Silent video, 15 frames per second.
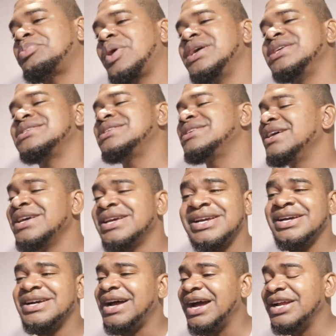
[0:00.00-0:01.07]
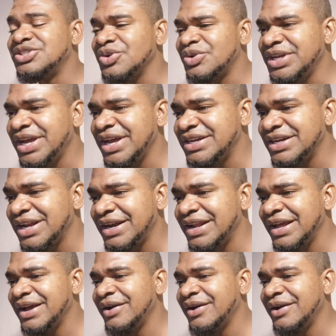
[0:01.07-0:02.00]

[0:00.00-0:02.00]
Why is Anthony Hayden not there?